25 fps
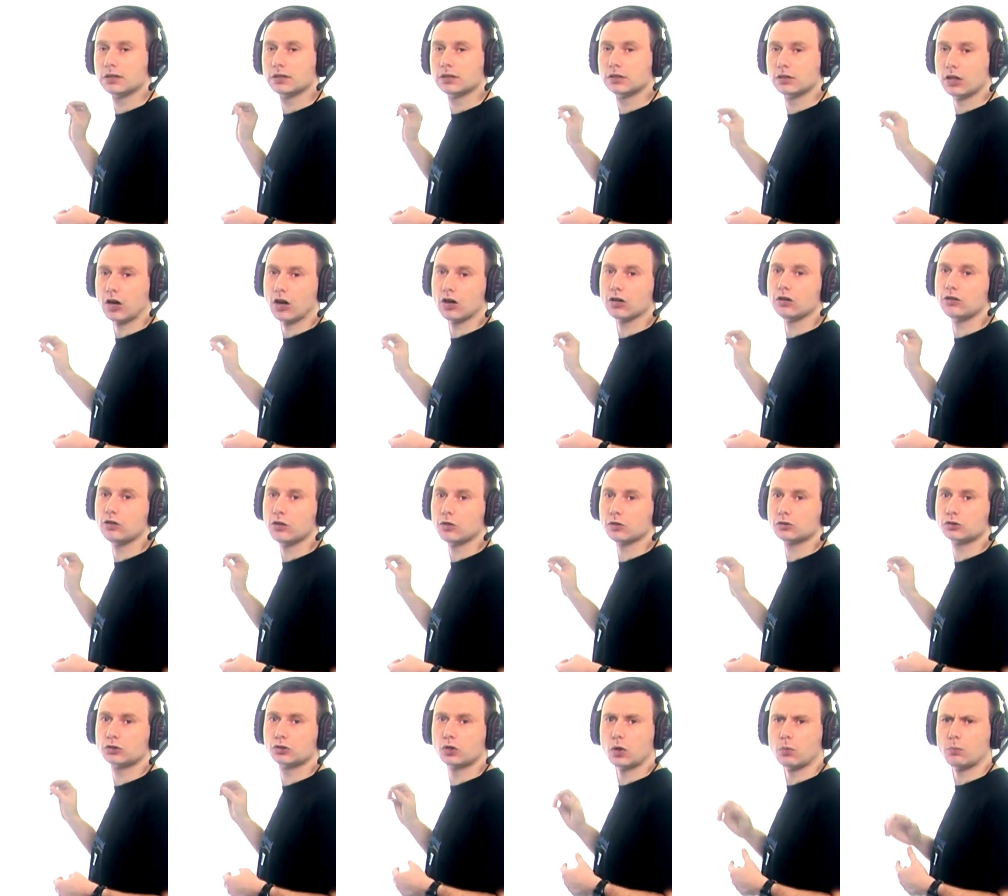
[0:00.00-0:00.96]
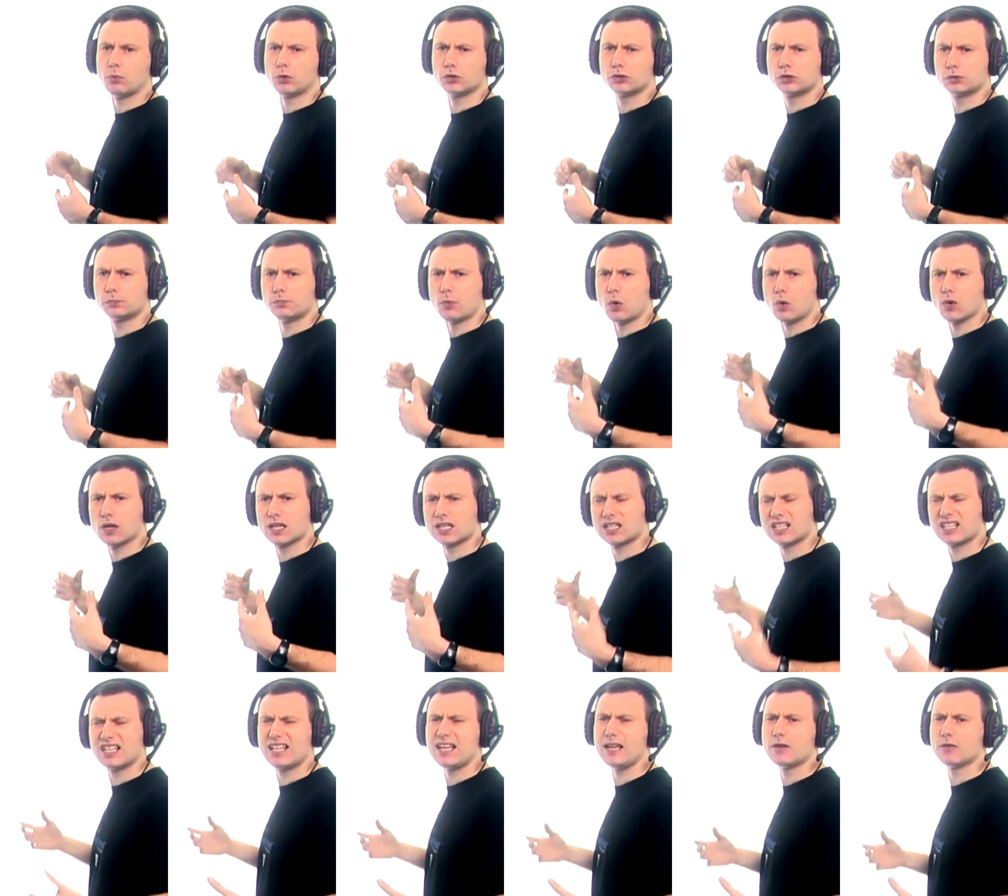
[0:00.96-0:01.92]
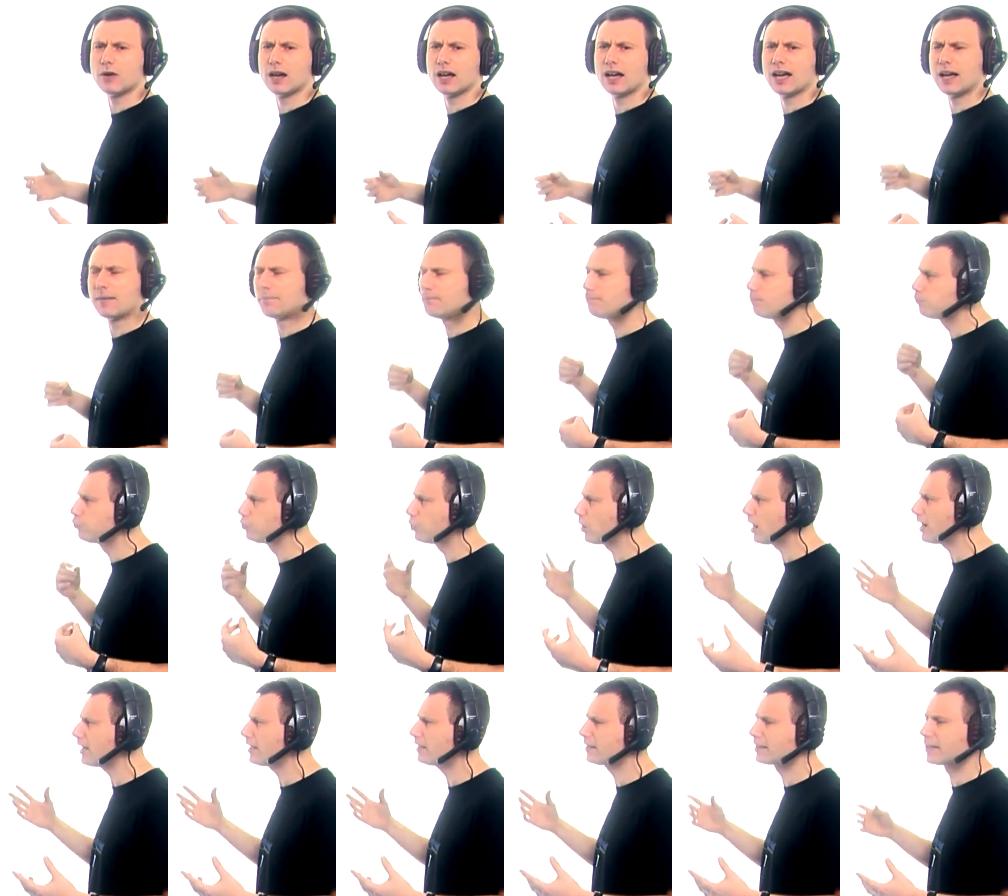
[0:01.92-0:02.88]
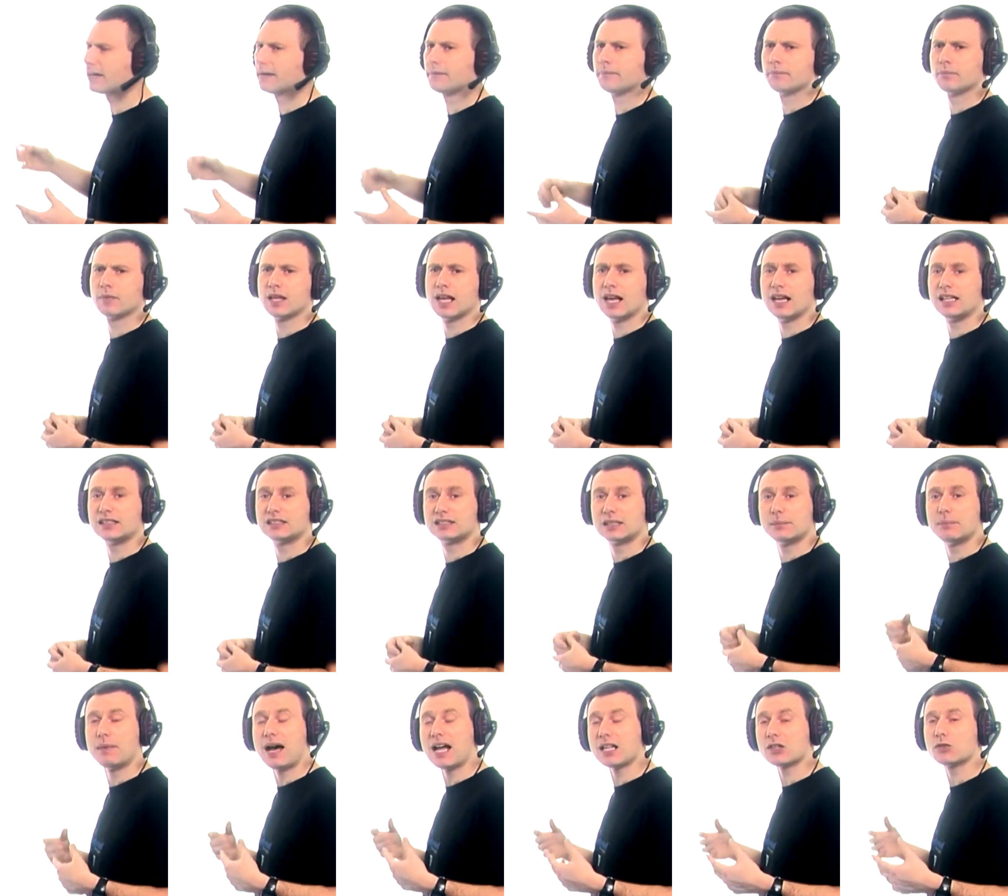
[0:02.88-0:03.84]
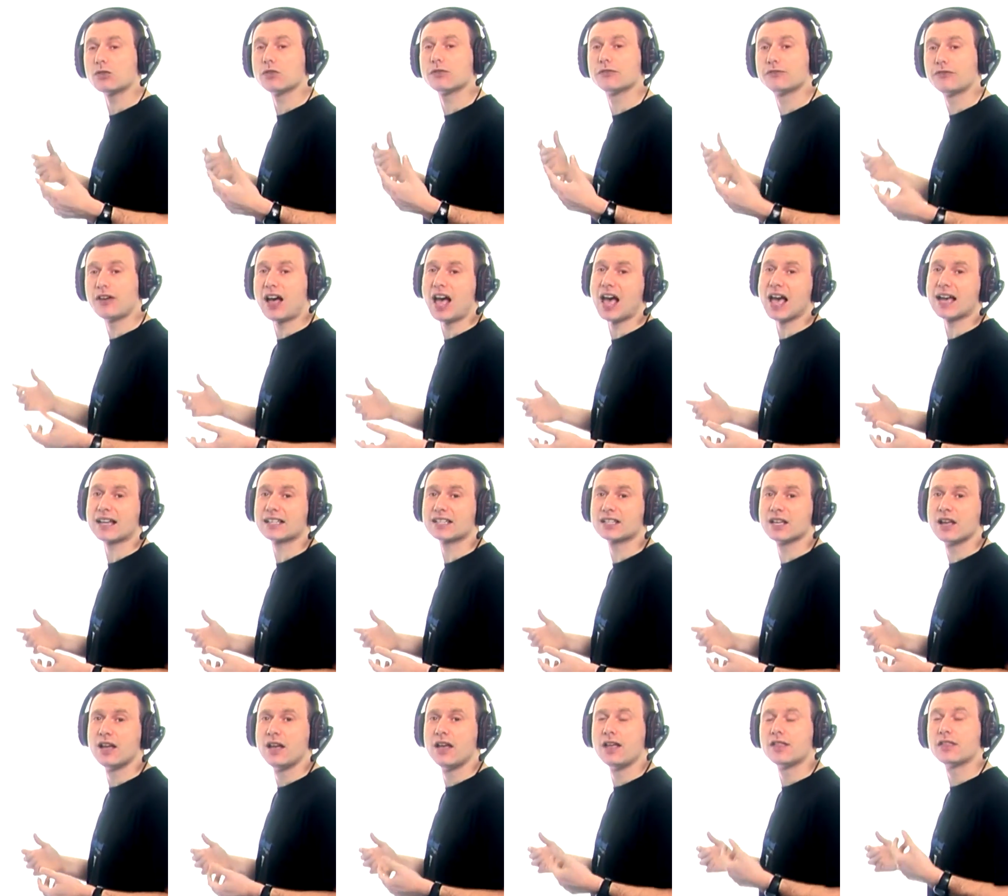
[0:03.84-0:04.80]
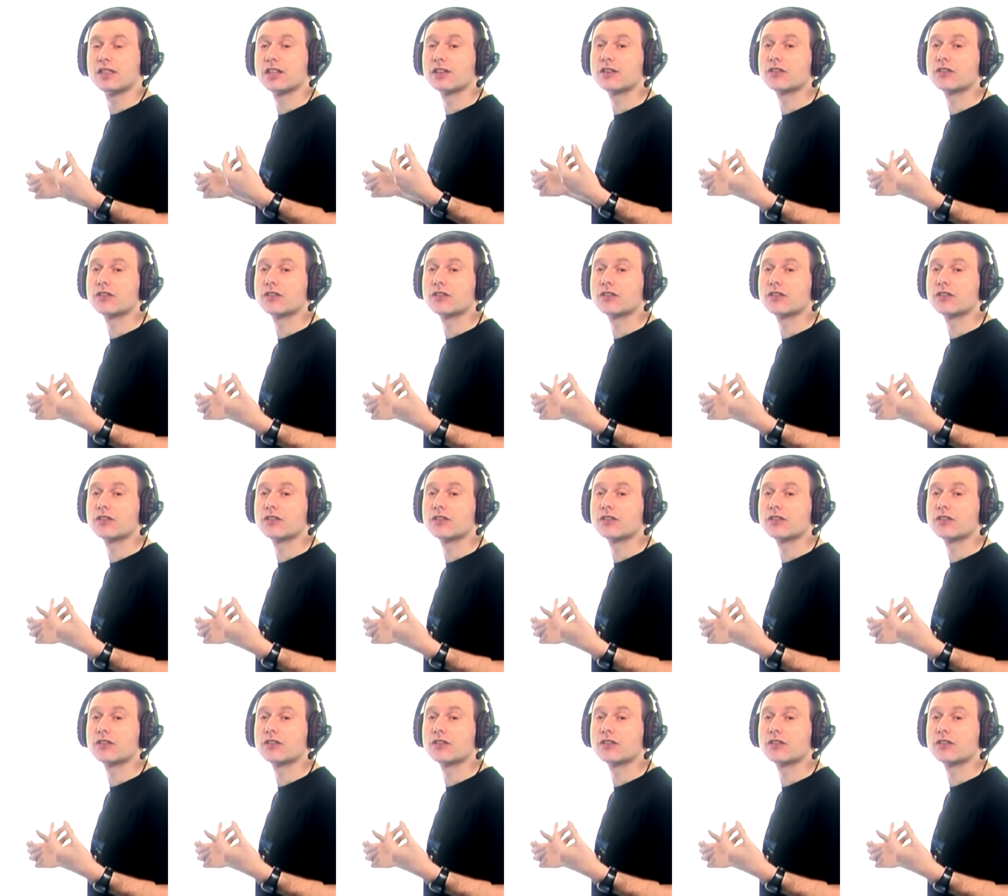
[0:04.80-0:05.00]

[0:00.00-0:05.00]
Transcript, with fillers: now looks so much more clearer and brighter. As a matter of fact, the